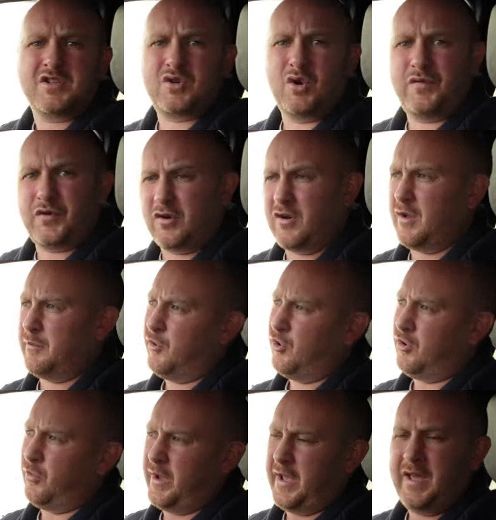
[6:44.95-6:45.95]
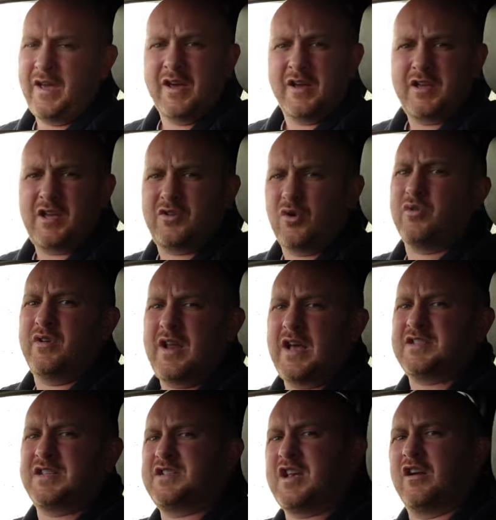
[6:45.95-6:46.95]
So if you're on a motorway, you don't
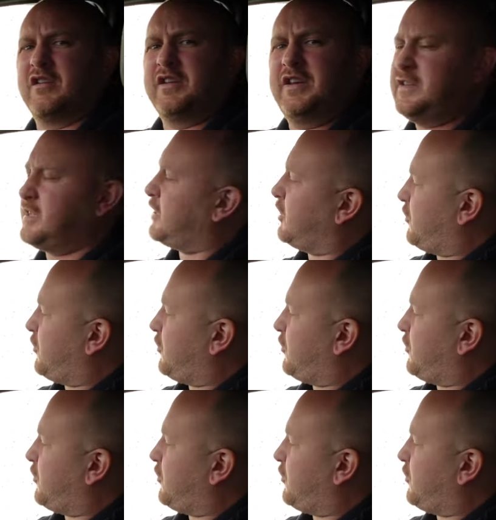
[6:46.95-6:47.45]
necessarily need to